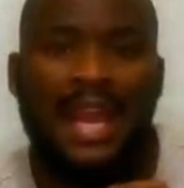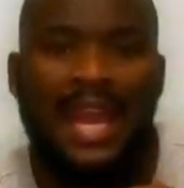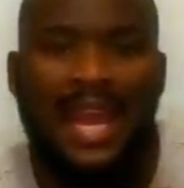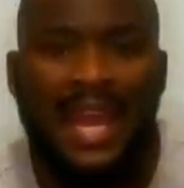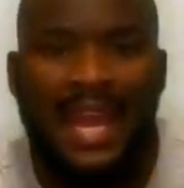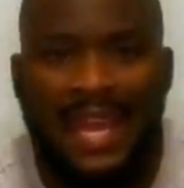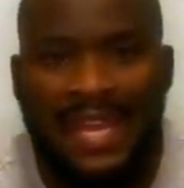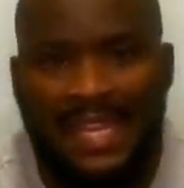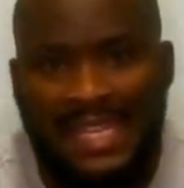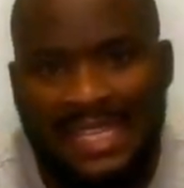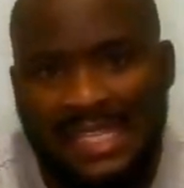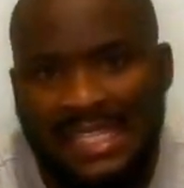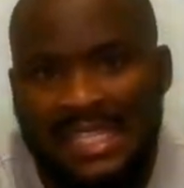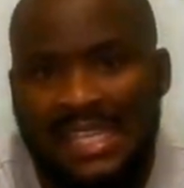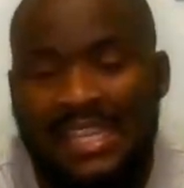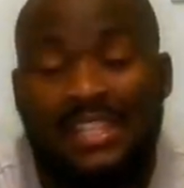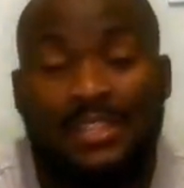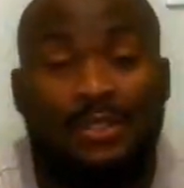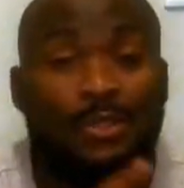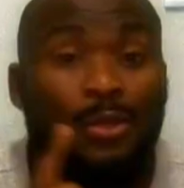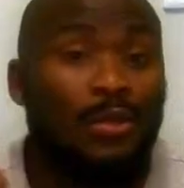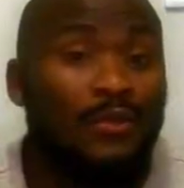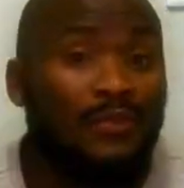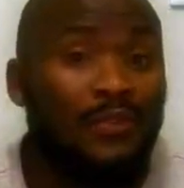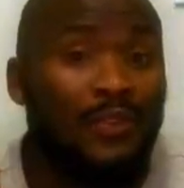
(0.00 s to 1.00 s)
And
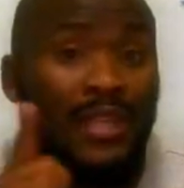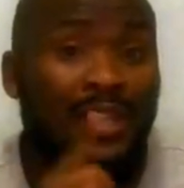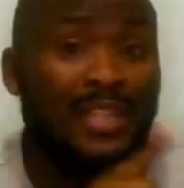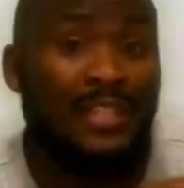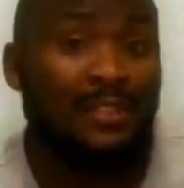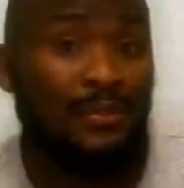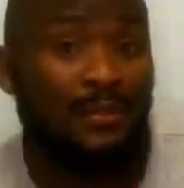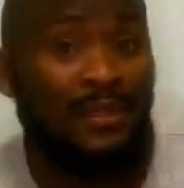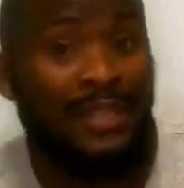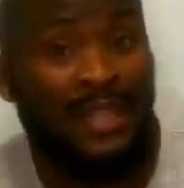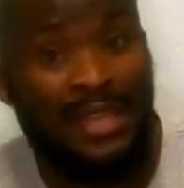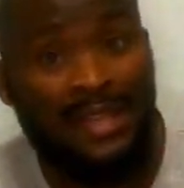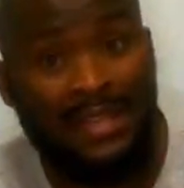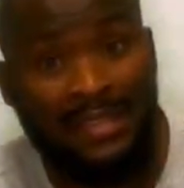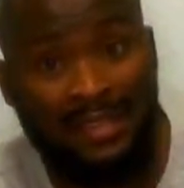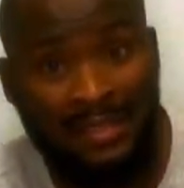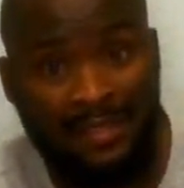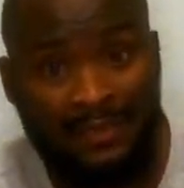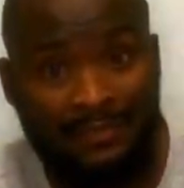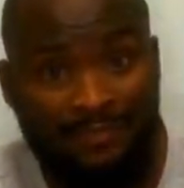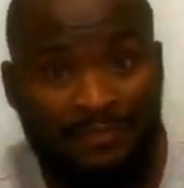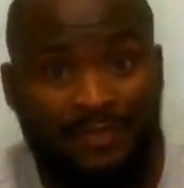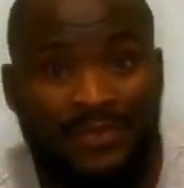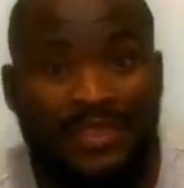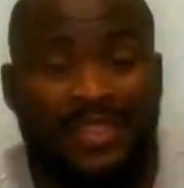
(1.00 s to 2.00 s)
don't forget to like,
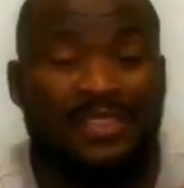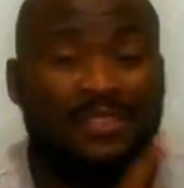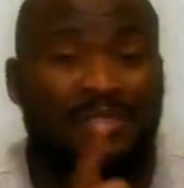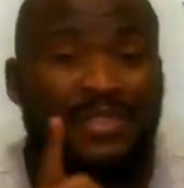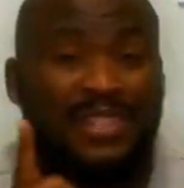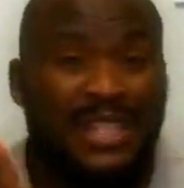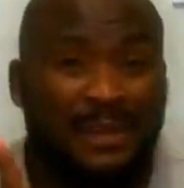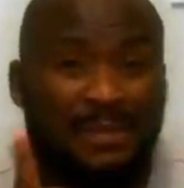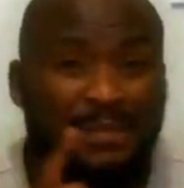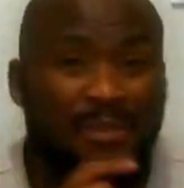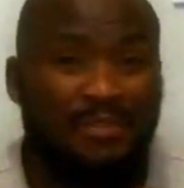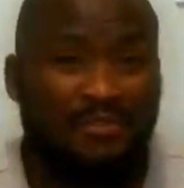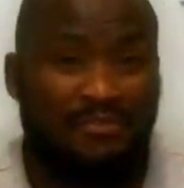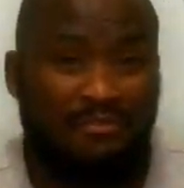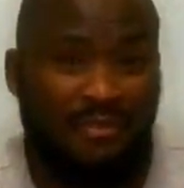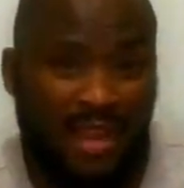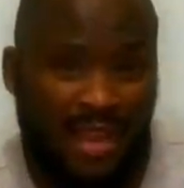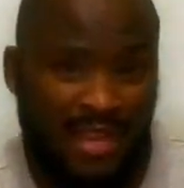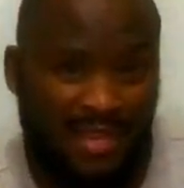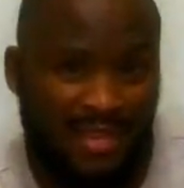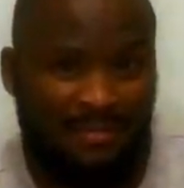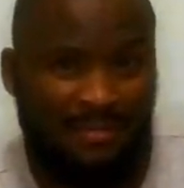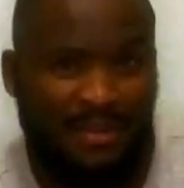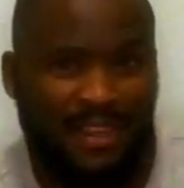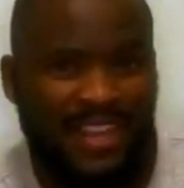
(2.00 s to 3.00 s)
to
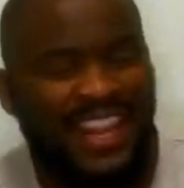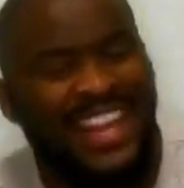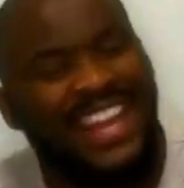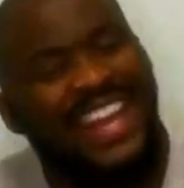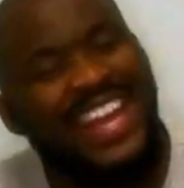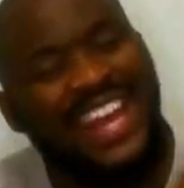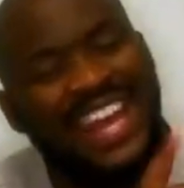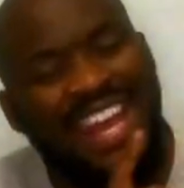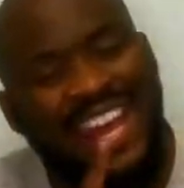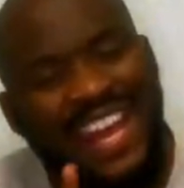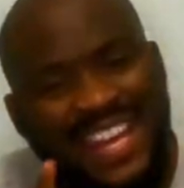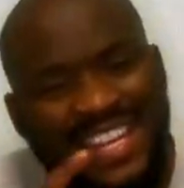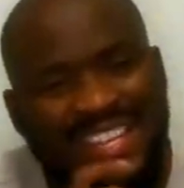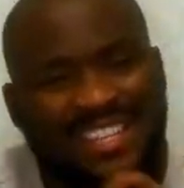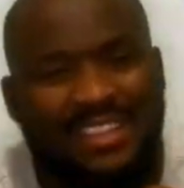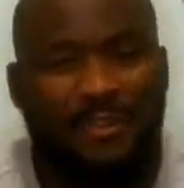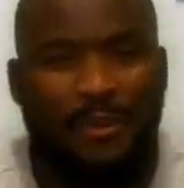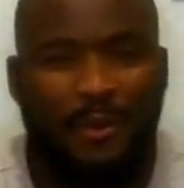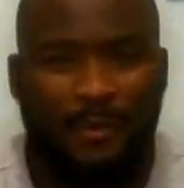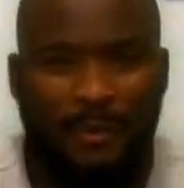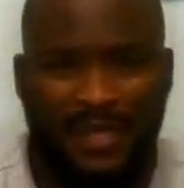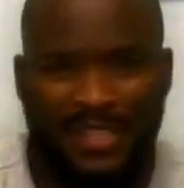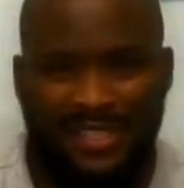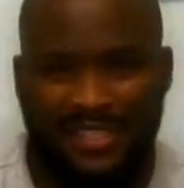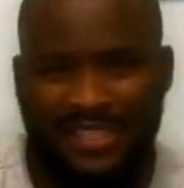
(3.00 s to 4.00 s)
subscribe, and
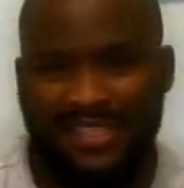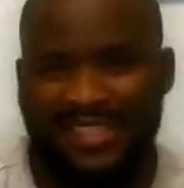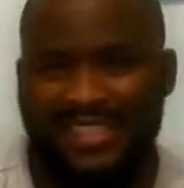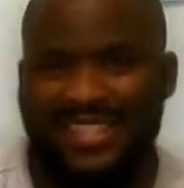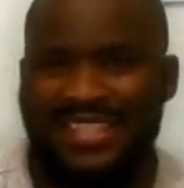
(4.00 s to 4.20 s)
comment.